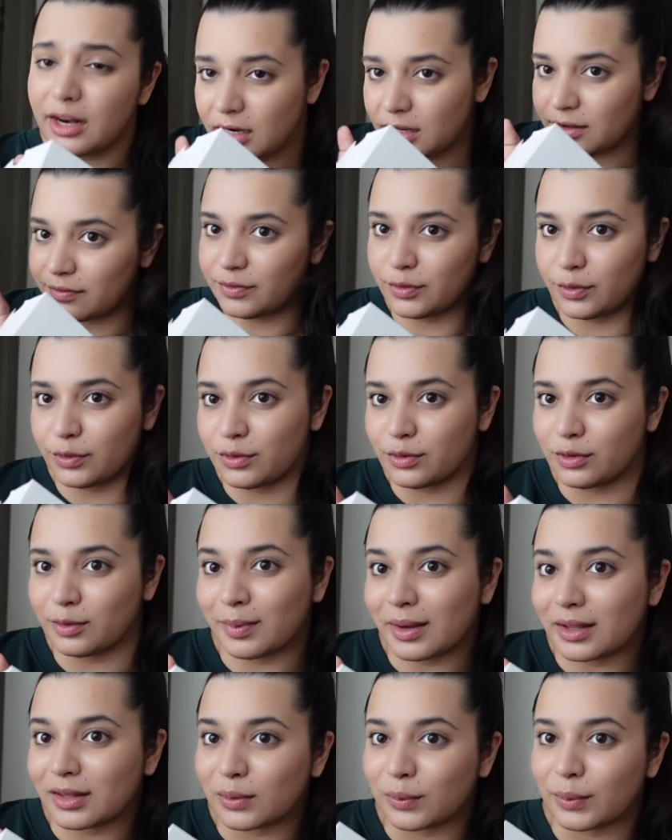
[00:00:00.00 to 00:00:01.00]
love Dodol,
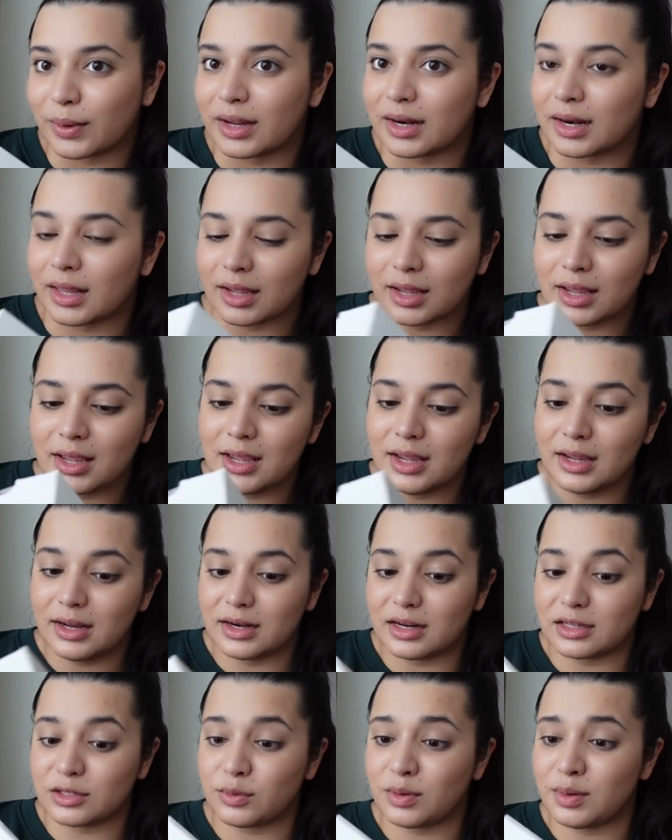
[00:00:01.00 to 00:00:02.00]
by the way. Like,
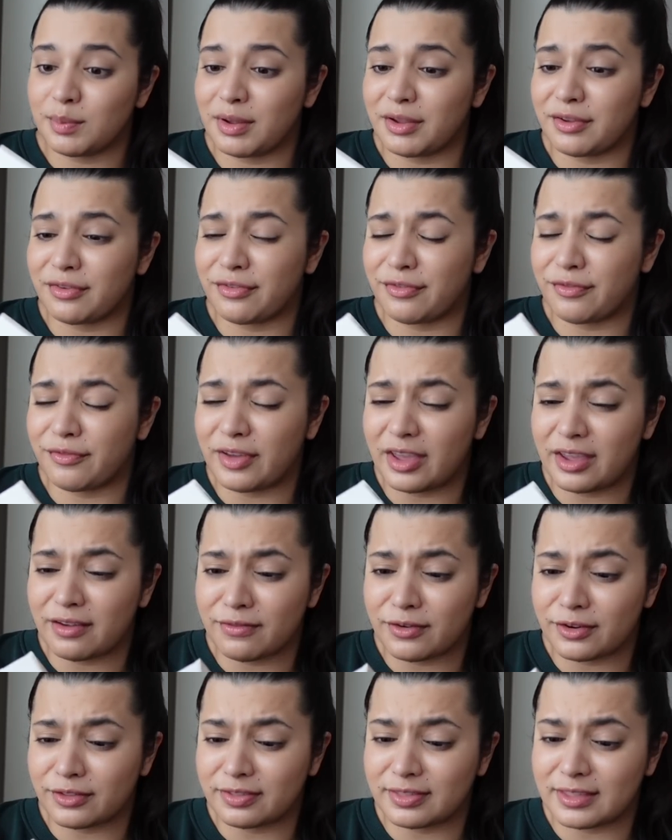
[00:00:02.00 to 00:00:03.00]
that's one of my
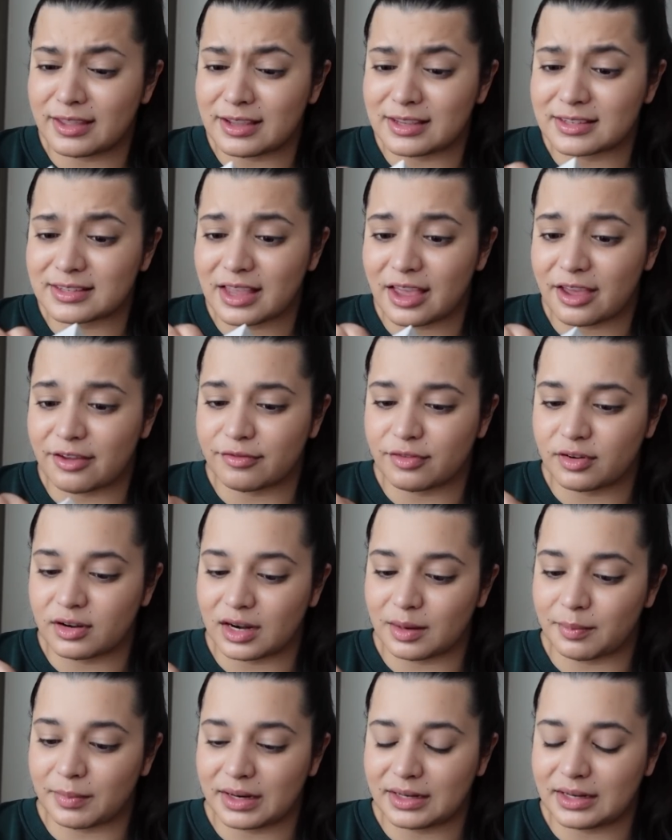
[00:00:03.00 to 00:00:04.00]
favorite things ever.
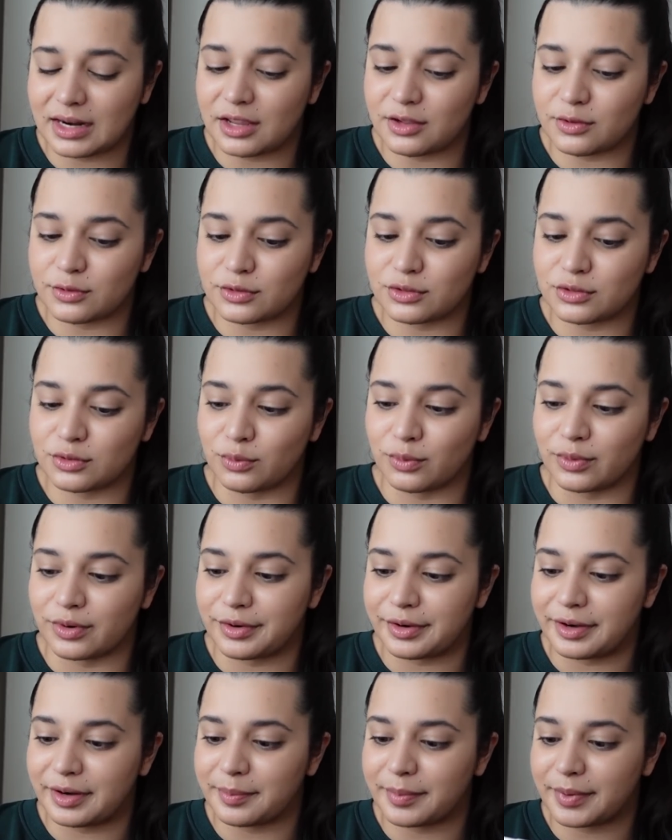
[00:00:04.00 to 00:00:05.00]
Like, my dad used to
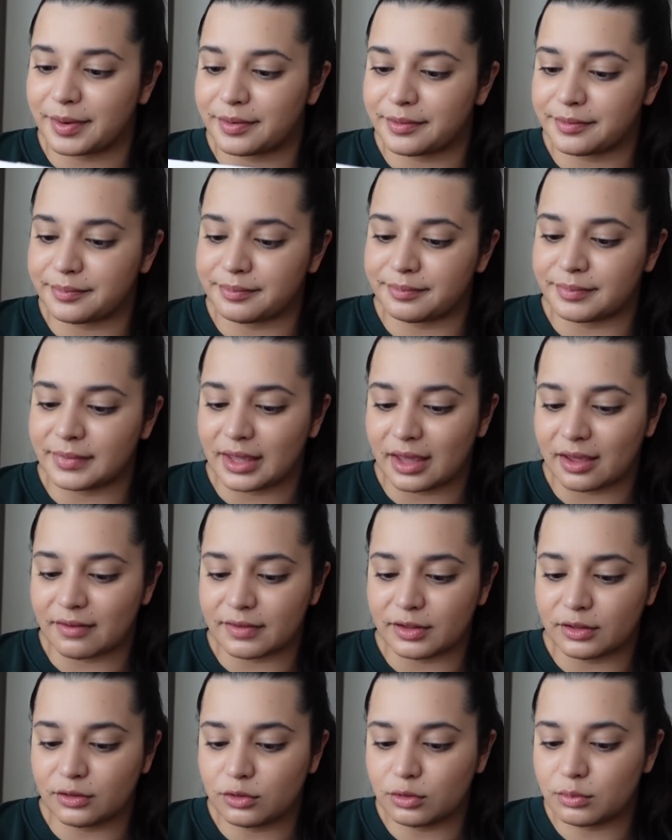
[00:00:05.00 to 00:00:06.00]
worry about me
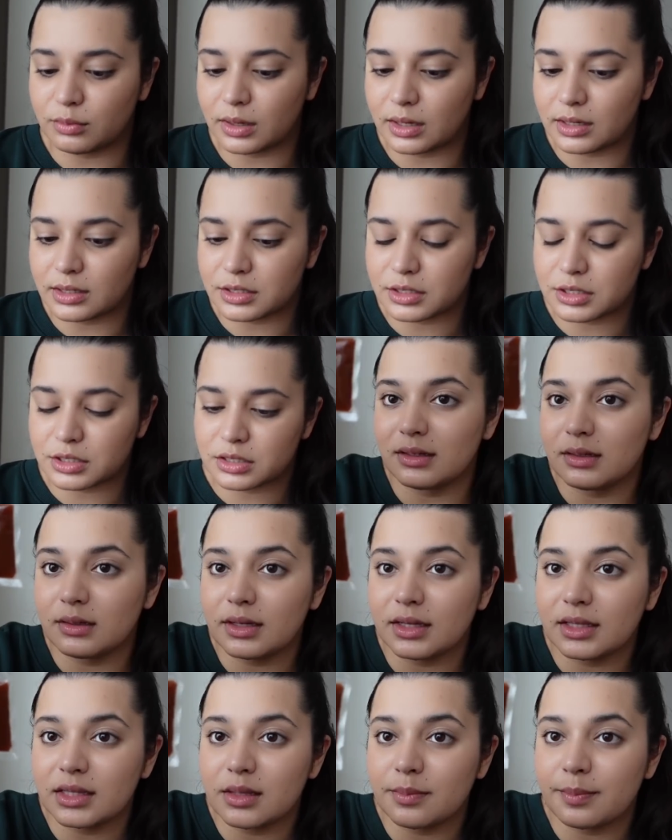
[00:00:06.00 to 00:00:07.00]
having too much.
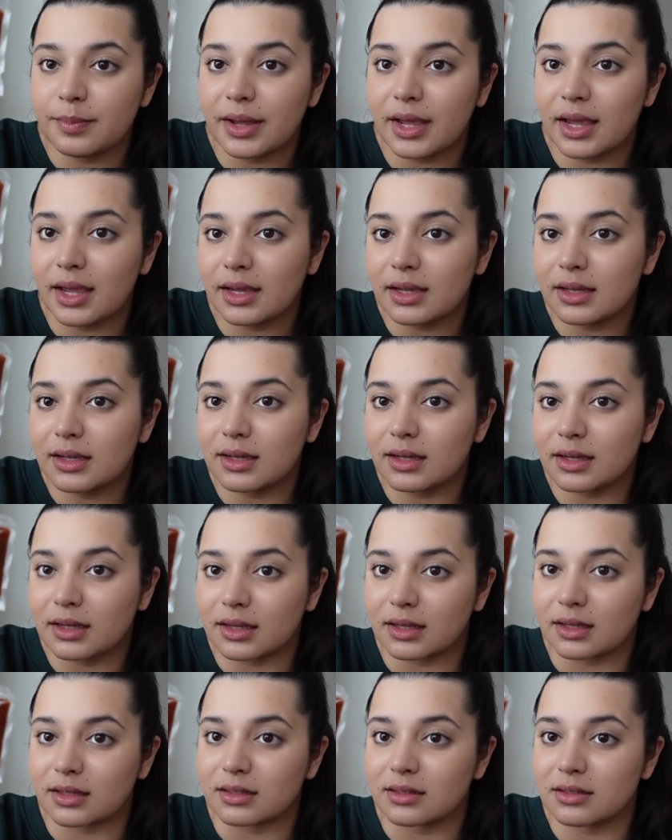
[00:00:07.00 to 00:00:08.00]
Look at the
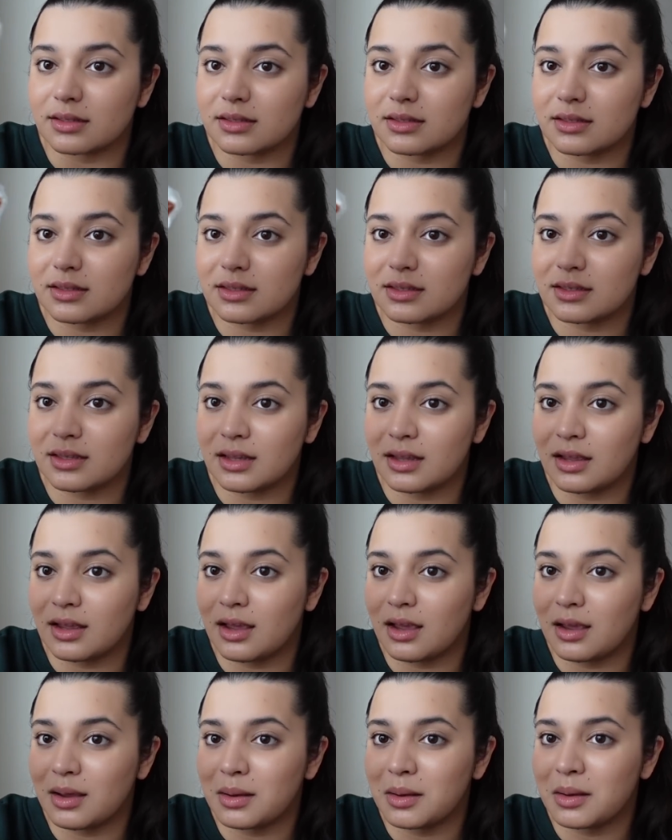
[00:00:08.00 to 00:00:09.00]
packets.
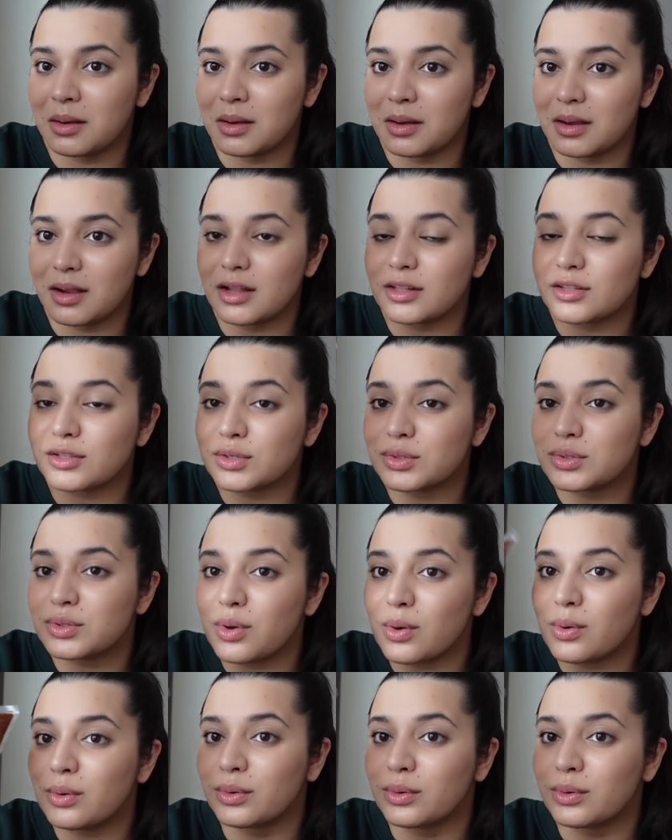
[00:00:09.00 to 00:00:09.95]
It's so